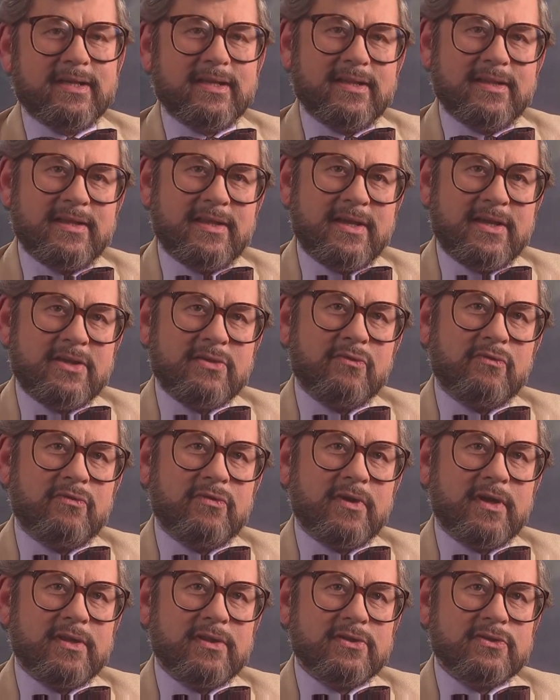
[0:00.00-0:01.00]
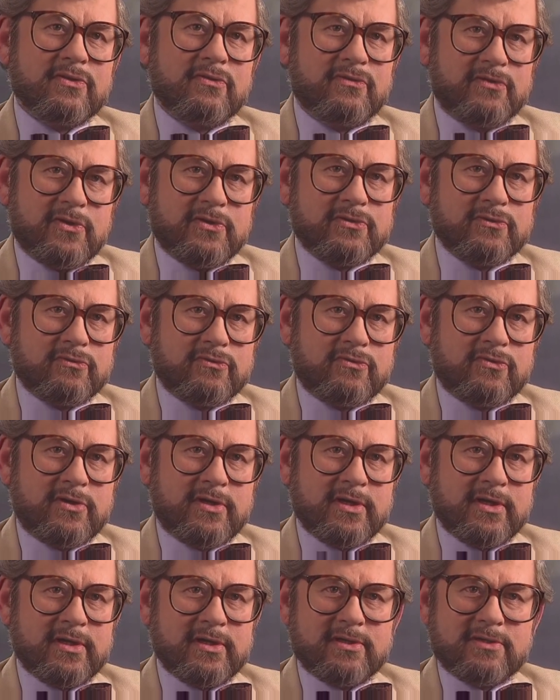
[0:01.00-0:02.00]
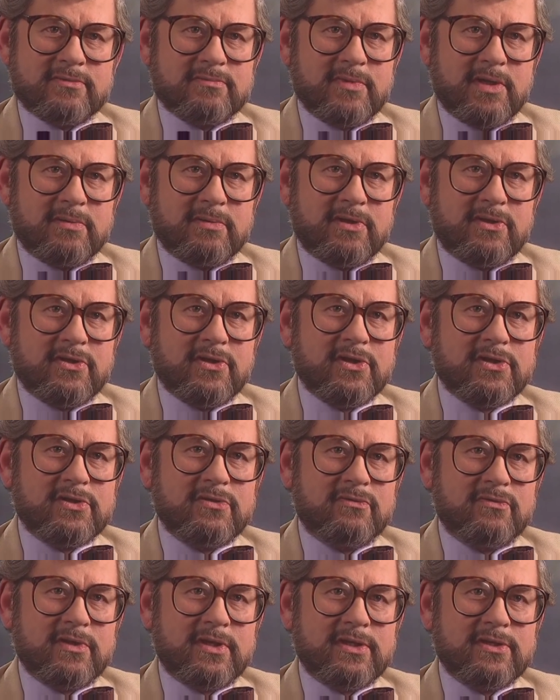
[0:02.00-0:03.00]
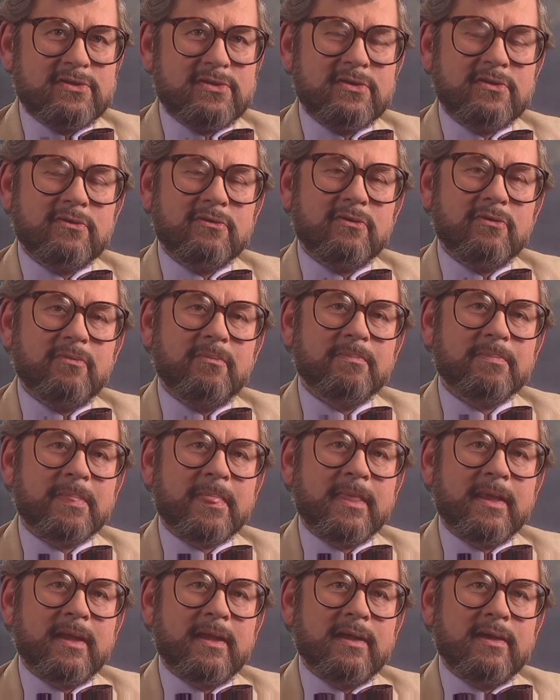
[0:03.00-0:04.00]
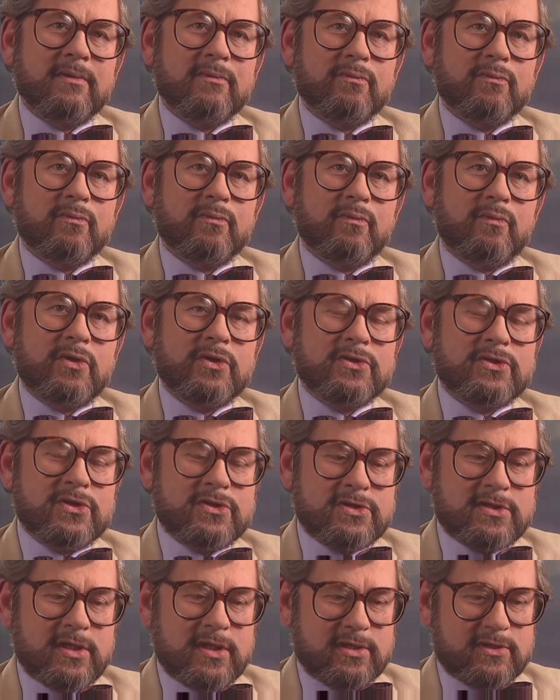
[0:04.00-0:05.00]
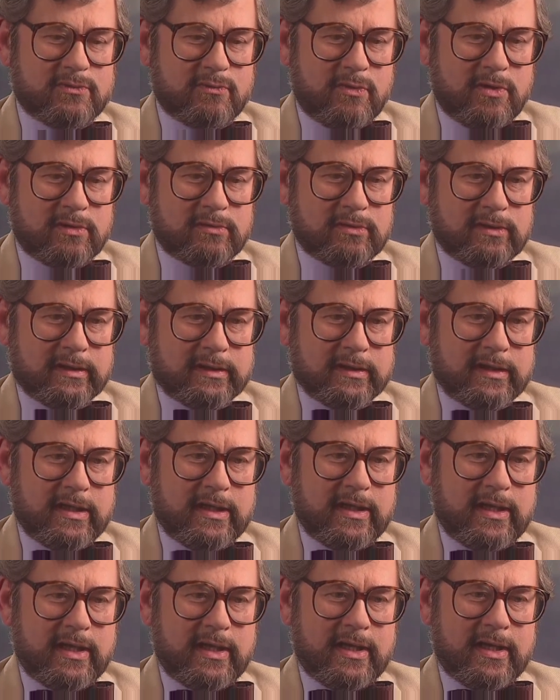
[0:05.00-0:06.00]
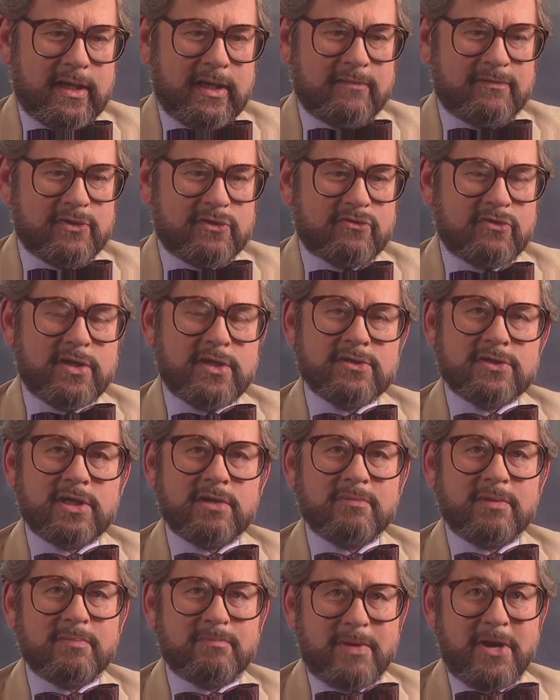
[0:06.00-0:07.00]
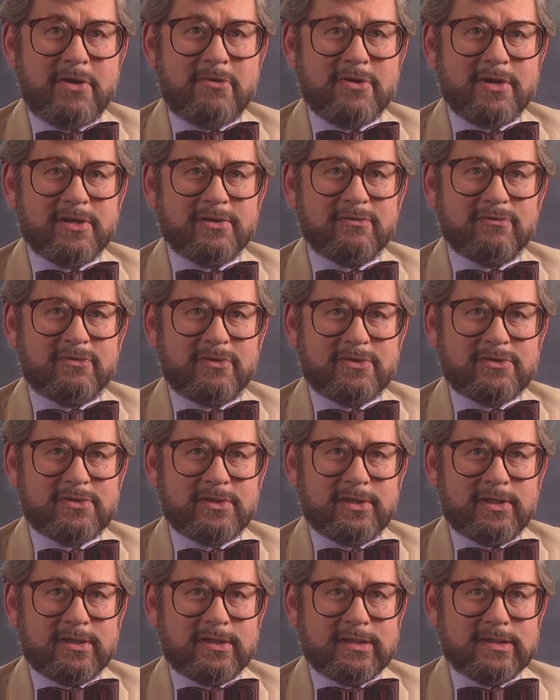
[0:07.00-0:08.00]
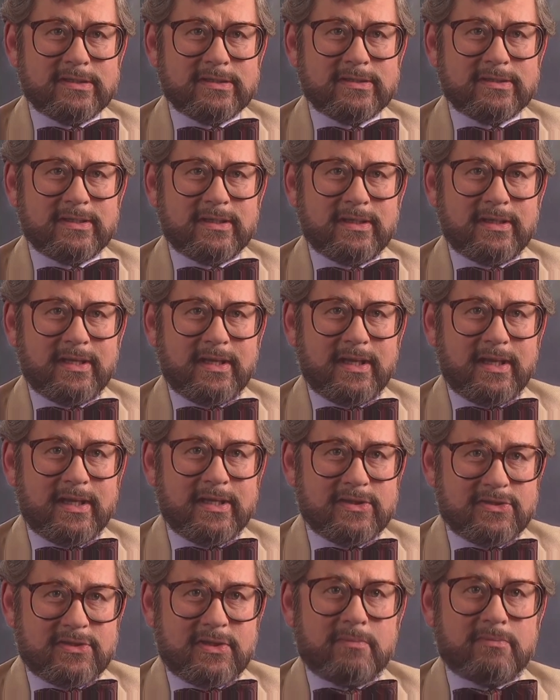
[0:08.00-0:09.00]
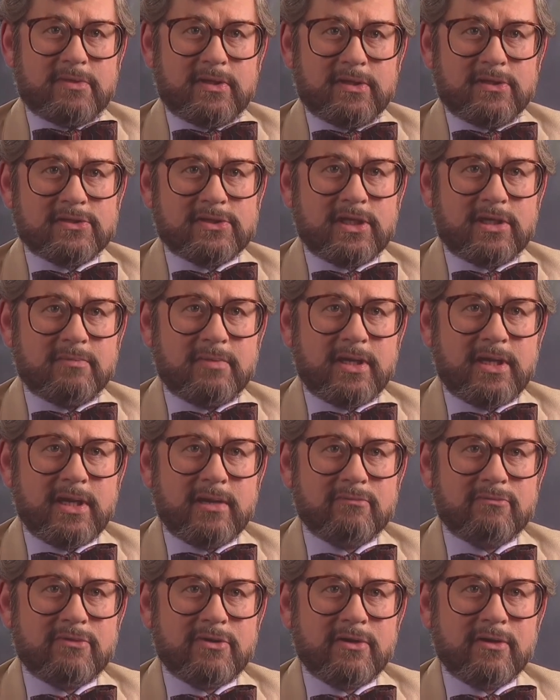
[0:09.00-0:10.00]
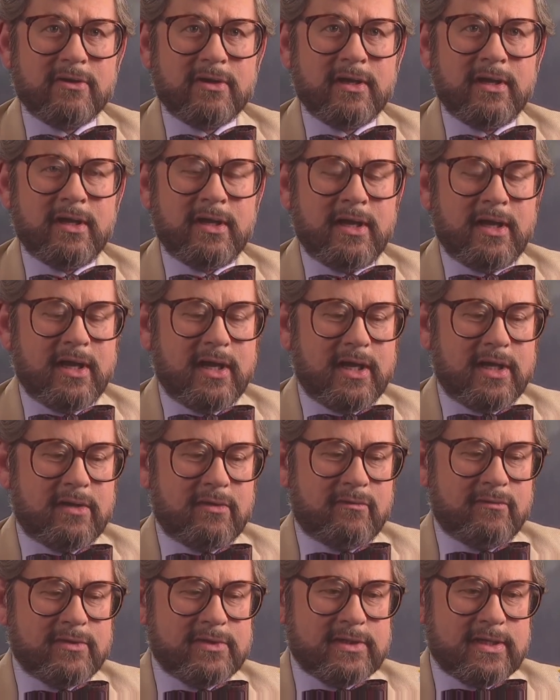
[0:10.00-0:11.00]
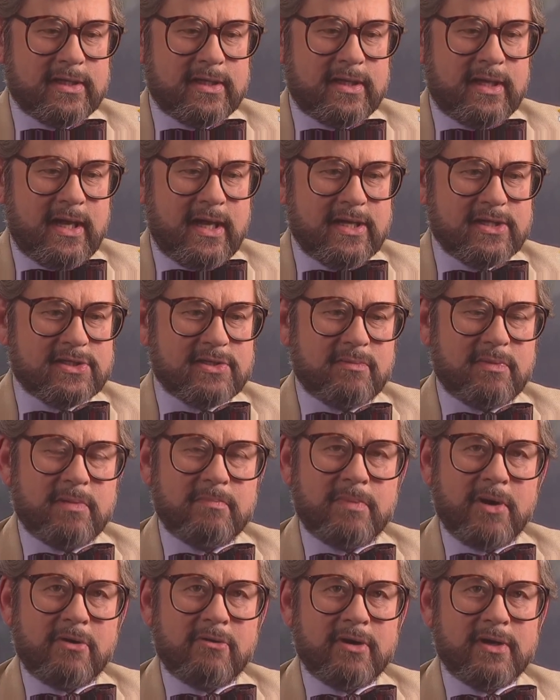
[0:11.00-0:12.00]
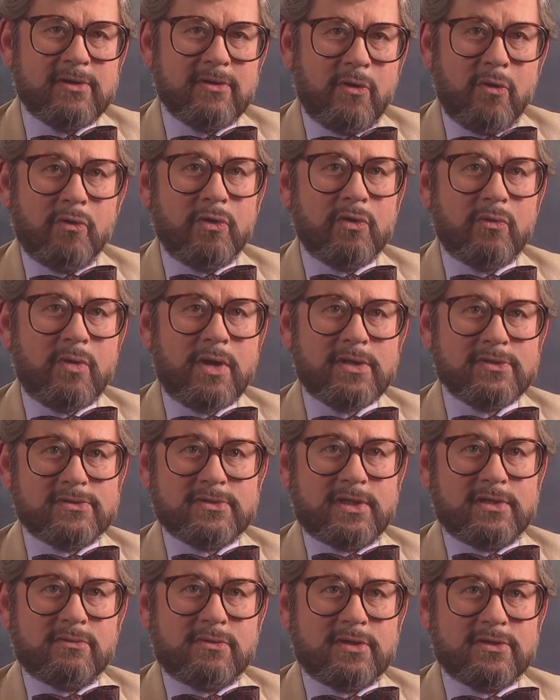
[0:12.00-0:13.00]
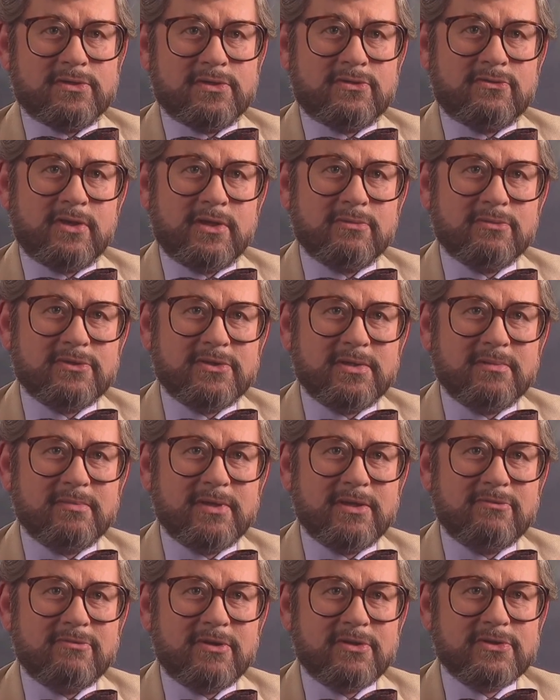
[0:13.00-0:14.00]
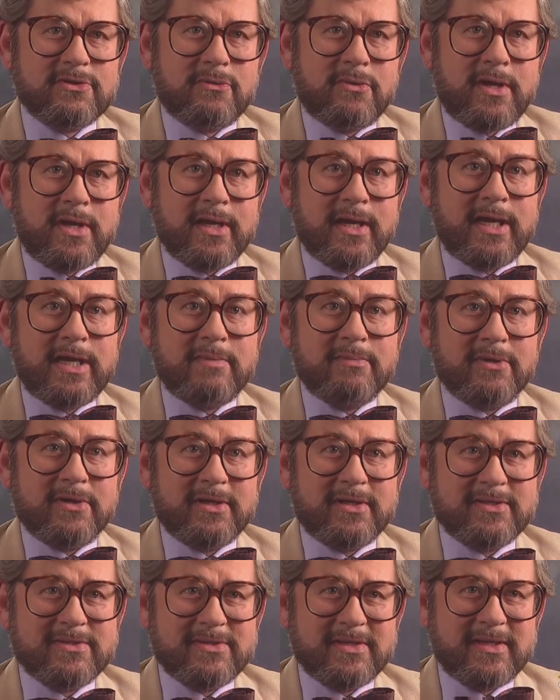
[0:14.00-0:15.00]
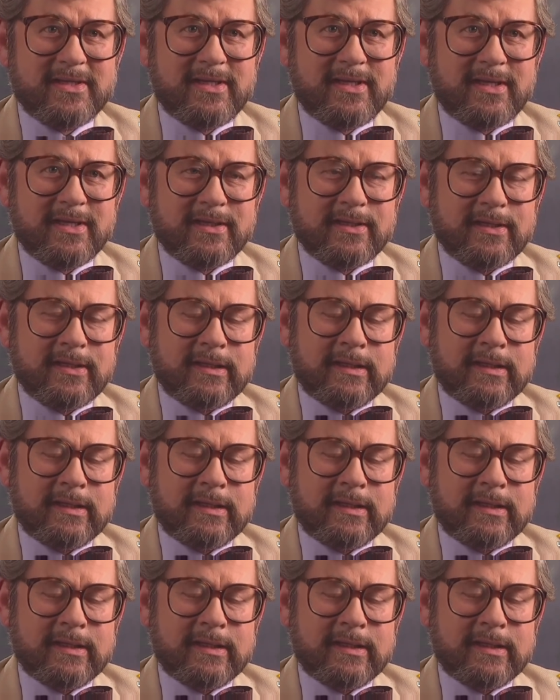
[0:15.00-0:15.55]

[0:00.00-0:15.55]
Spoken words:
There you'll find there's a fossil tree. It's maybe 30 feet tall. What does this tell us? Well, if a tree is going to be buried and fossilised in something that's going to become rock, it obviously has to be buried all at once, otherwise the tree will simply rot away. Anybody can see that.